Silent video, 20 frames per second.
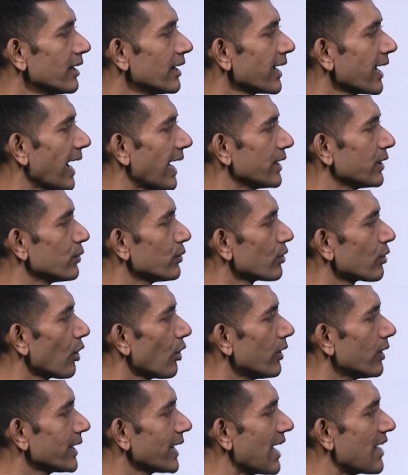Can you draw
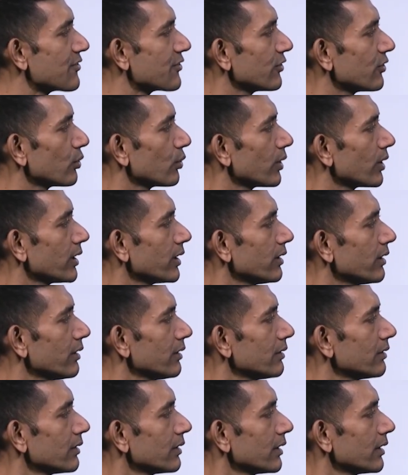a tangent over here?
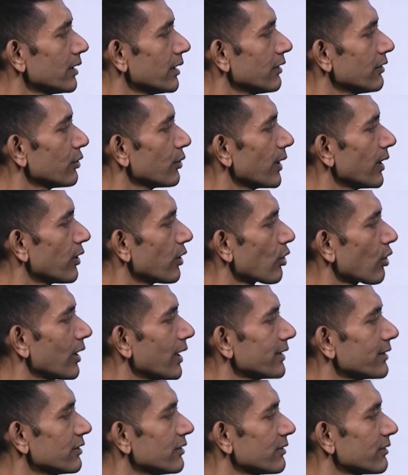Yes, you can draw
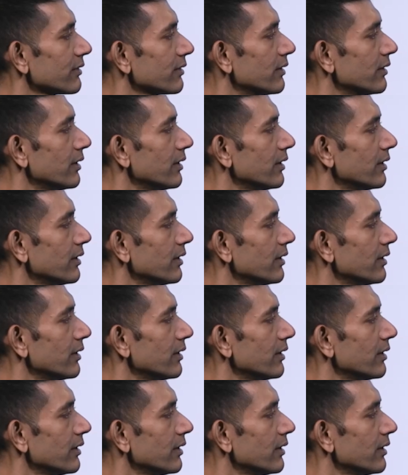like this.